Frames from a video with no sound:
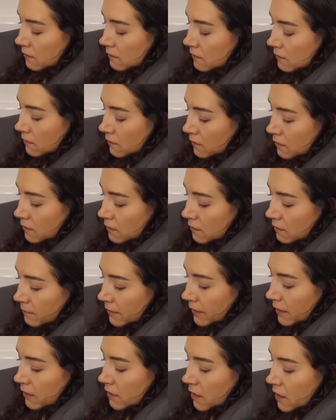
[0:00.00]
Oh
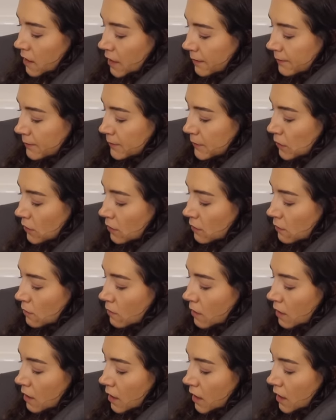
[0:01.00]
my god, I'm
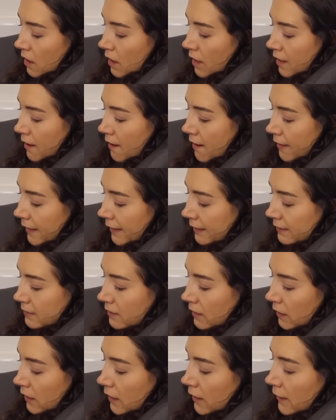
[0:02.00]
so
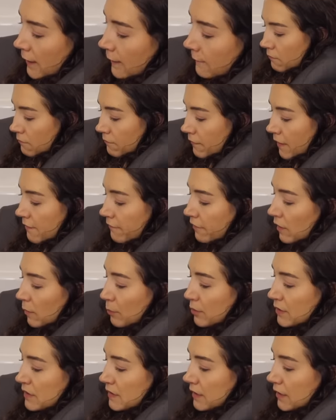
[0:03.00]
hot.
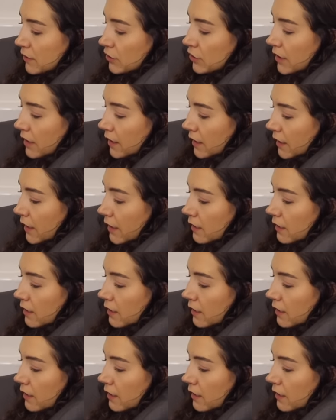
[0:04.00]
Favorite position,